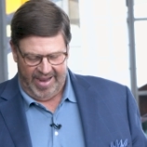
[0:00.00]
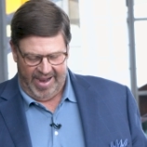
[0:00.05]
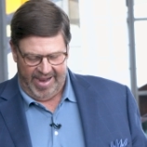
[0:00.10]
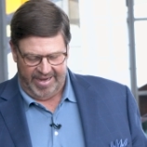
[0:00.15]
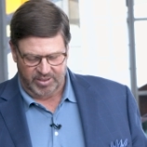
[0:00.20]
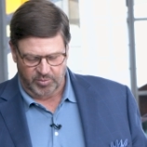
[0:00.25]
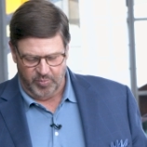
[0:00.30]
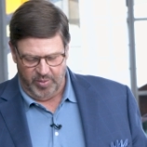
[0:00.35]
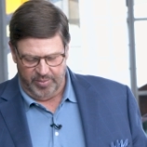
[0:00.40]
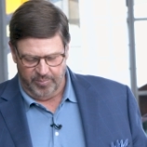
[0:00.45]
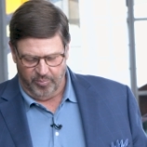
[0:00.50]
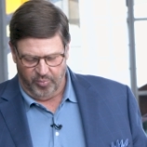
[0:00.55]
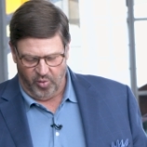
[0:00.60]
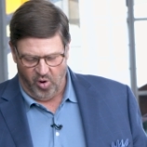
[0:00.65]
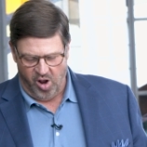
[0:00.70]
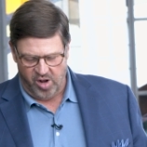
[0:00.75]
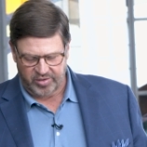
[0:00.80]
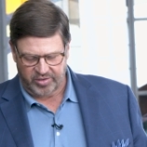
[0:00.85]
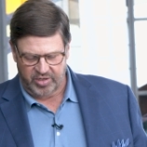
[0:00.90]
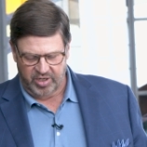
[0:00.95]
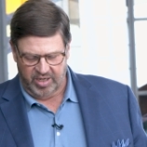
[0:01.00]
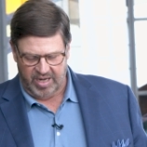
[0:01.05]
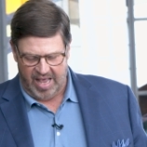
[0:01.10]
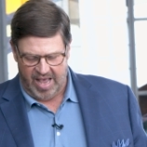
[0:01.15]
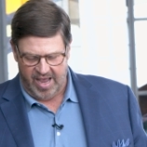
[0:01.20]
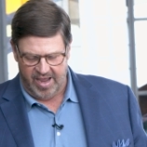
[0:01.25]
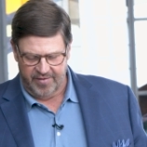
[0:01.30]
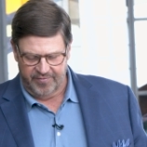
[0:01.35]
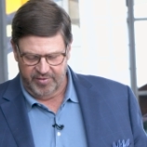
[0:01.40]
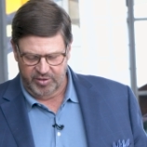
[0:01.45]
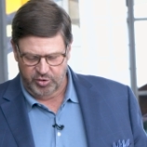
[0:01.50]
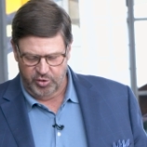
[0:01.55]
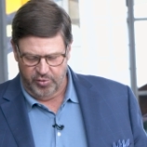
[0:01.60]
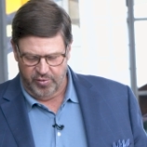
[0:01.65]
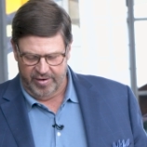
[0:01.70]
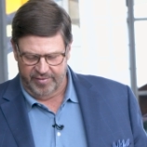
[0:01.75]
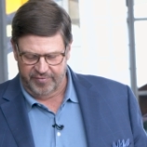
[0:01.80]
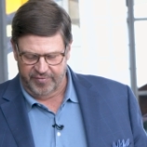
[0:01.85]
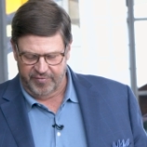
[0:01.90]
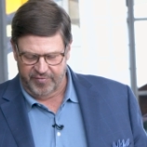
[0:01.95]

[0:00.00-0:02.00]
has been brought to life as you have